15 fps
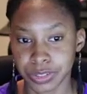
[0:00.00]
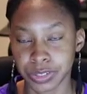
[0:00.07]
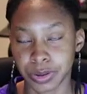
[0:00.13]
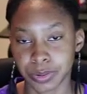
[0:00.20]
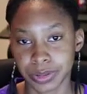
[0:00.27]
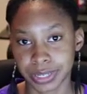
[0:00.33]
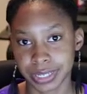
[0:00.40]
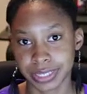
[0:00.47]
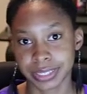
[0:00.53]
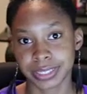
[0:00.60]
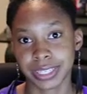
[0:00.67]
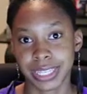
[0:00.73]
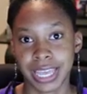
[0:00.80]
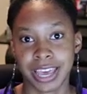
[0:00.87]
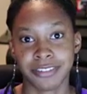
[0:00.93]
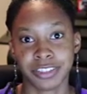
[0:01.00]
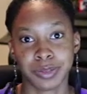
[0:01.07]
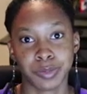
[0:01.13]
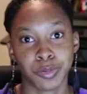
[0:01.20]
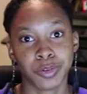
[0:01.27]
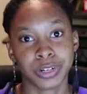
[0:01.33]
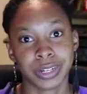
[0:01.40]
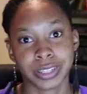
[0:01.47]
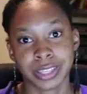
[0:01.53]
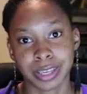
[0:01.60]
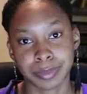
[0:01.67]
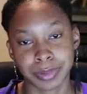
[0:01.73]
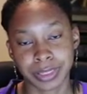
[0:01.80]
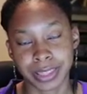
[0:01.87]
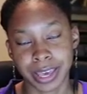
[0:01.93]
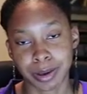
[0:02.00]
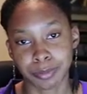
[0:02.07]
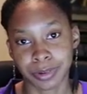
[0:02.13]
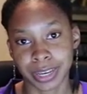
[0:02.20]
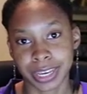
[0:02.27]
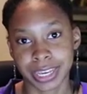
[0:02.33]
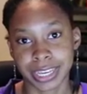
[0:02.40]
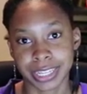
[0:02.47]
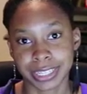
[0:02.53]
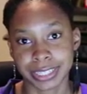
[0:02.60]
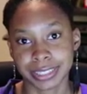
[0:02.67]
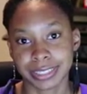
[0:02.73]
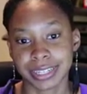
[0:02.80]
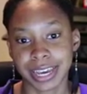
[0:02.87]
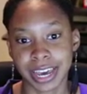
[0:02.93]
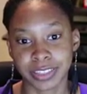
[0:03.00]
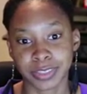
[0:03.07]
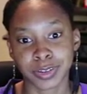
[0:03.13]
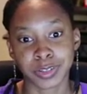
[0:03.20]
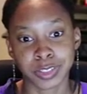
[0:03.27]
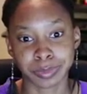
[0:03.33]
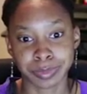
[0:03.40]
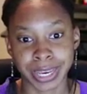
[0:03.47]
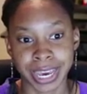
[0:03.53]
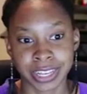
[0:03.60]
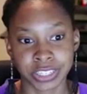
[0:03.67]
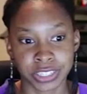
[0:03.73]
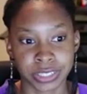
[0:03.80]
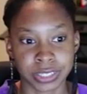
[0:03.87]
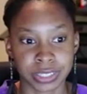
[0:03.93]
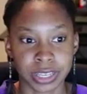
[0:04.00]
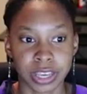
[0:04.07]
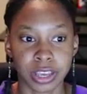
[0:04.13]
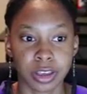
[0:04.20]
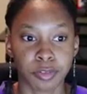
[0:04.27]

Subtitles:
tokens and have supported them in that way and got those badges